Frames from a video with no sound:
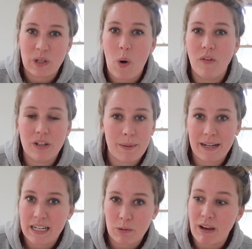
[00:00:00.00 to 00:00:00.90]
So hopefully by
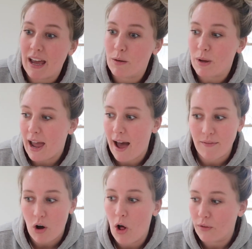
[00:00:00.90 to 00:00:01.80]
next weekend, we
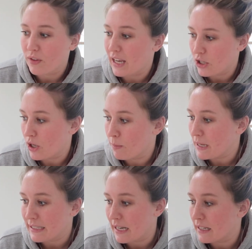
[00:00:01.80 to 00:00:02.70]
have all of the kitchen
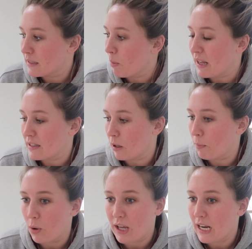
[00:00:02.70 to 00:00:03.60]
pieces, we can start
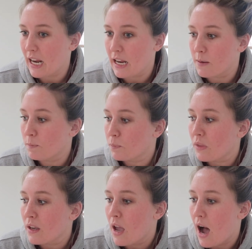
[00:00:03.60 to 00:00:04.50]
putting it in.
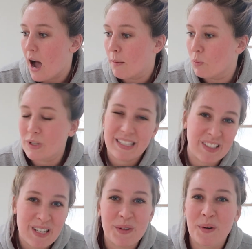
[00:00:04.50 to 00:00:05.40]
We still
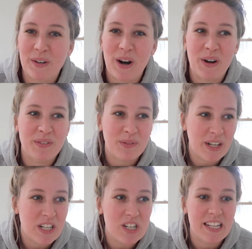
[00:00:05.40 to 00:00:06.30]
need to order our
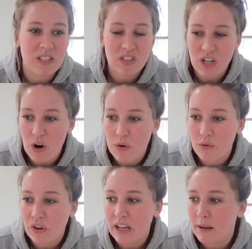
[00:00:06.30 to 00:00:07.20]
fridge and
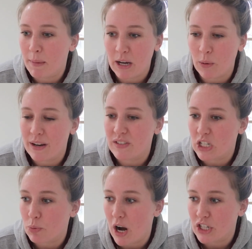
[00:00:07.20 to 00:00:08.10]
stove, microwave,
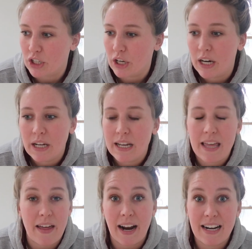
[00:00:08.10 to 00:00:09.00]
dishwasher,
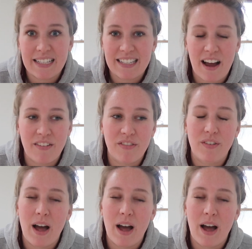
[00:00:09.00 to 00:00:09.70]
that kind of stuff.